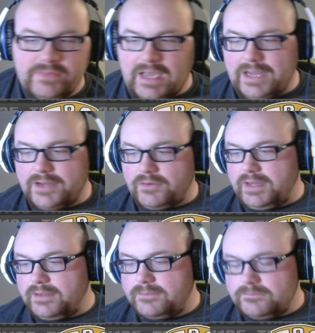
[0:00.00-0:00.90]
I
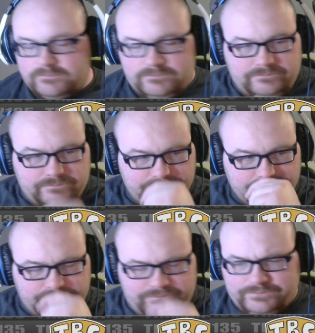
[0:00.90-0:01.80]
agree.
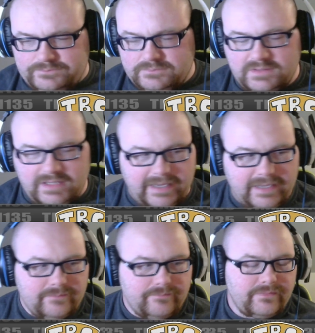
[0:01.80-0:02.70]
Dang it!
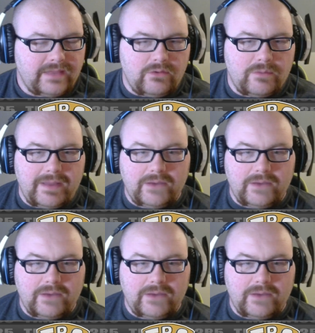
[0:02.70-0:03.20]
It would make